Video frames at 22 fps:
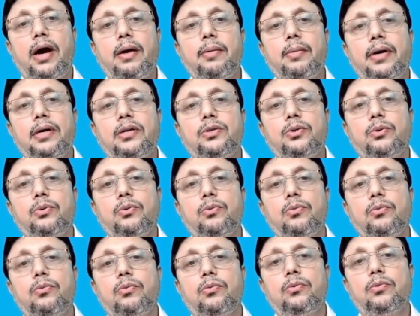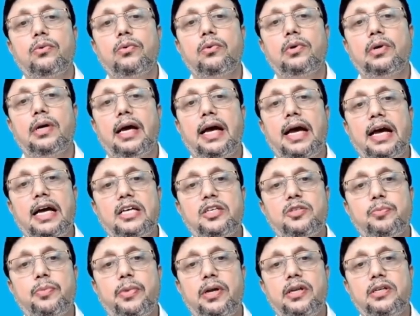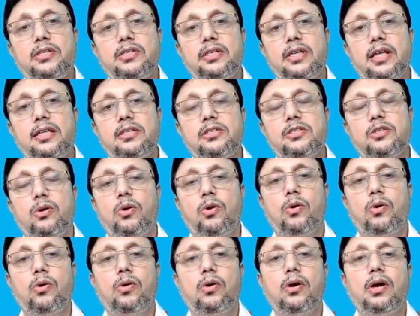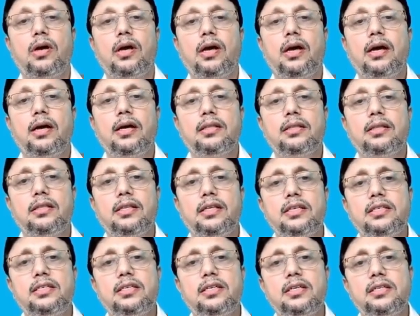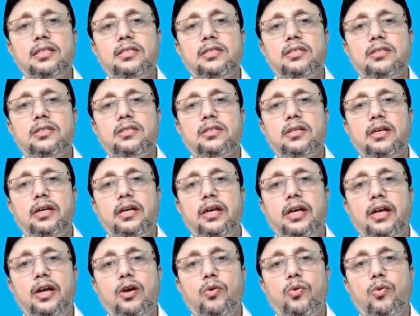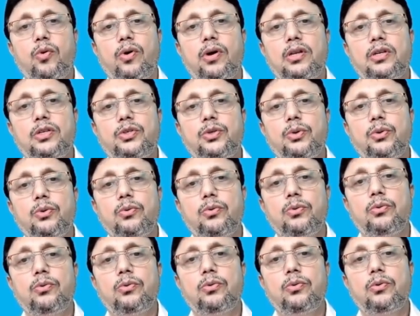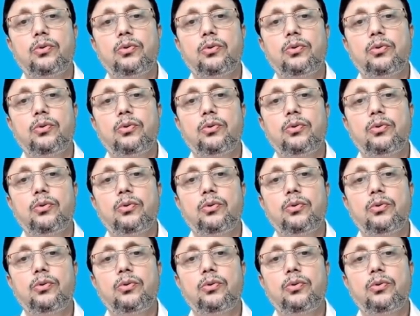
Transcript: pi by 2 as per Snell's law. This is equal to